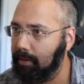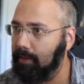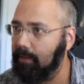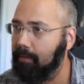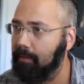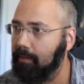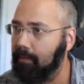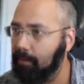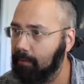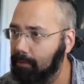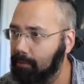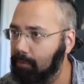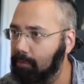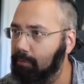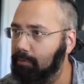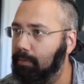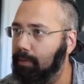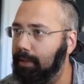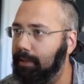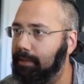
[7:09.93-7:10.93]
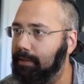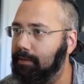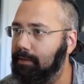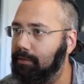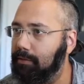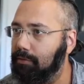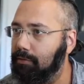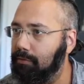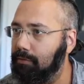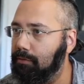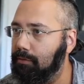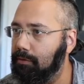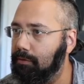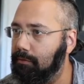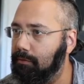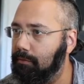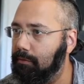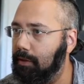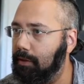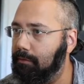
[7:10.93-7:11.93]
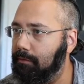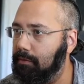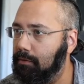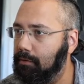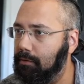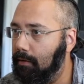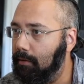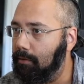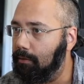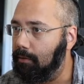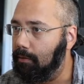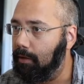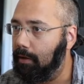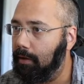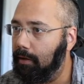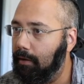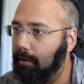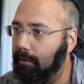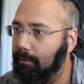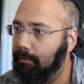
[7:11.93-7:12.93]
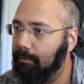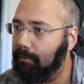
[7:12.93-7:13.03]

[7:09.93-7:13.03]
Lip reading: top rope place in Frankfurt. Do you have